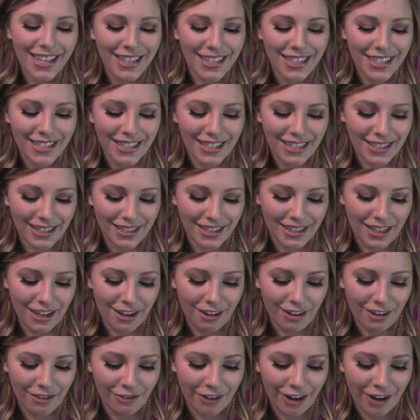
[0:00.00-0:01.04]
this is
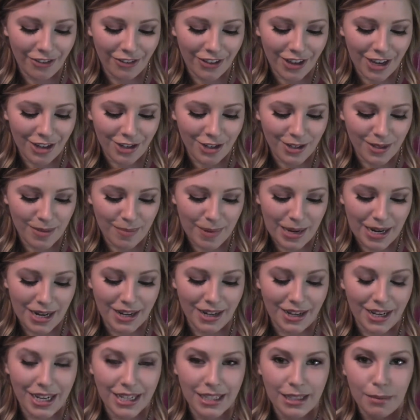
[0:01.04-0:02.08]
the Revlon Just
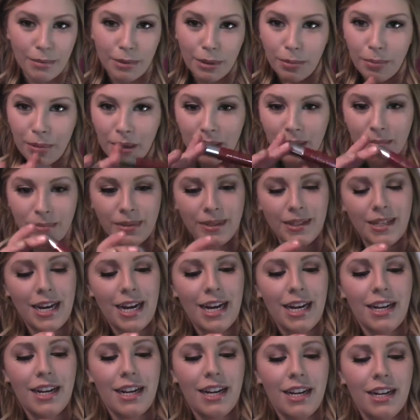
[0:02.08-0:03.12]
Bitten Kissable Balm
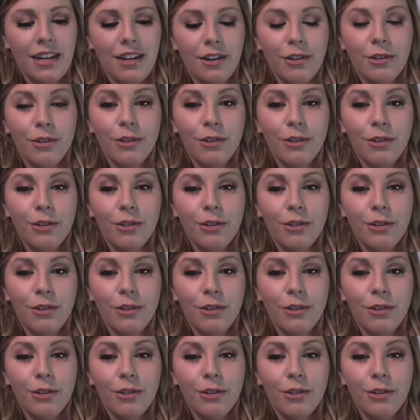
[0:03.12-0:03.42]
Stain in